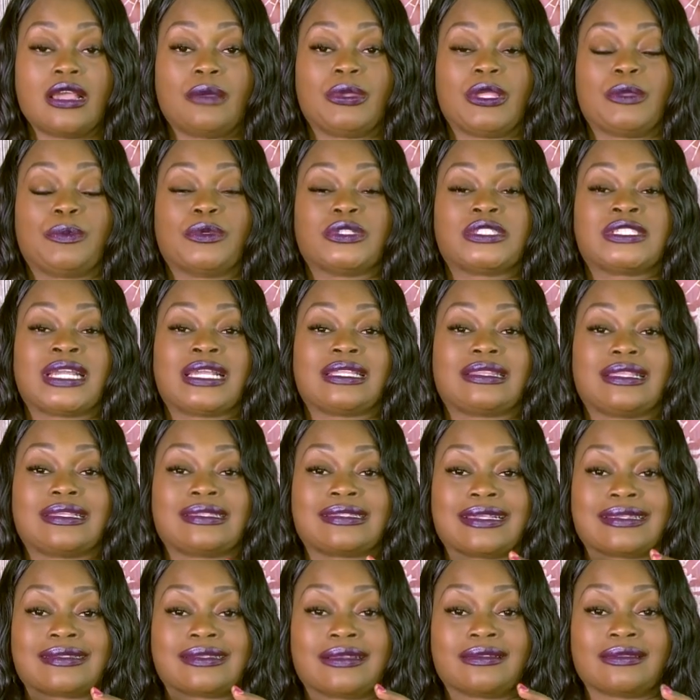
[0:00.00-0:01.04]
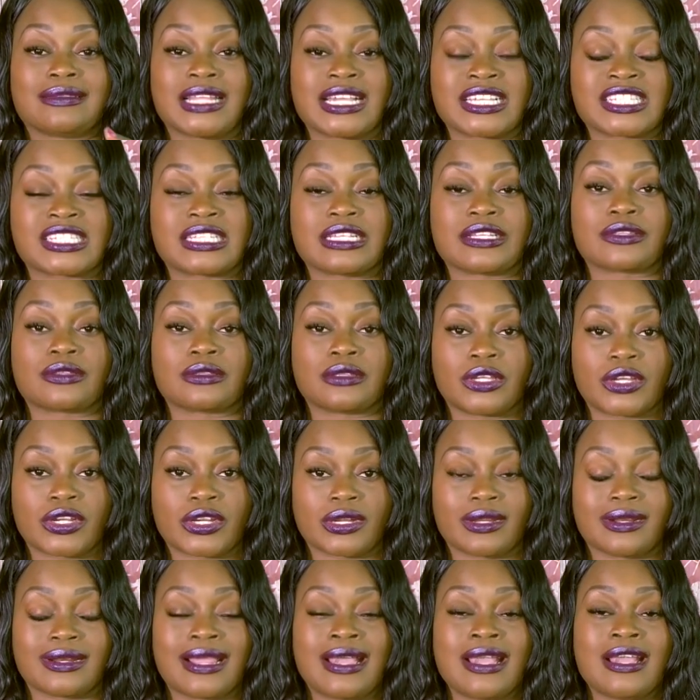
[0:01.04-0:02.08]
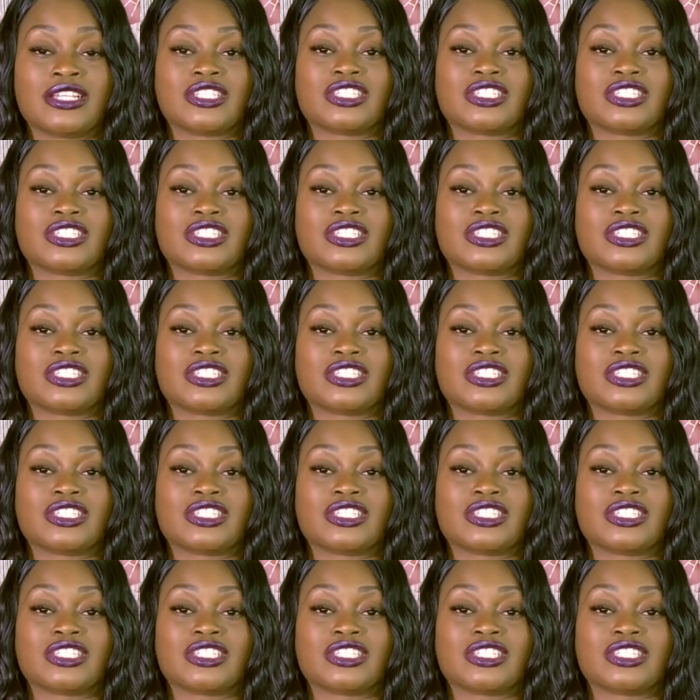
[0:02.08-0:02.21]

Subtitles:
people take this as a lesson learned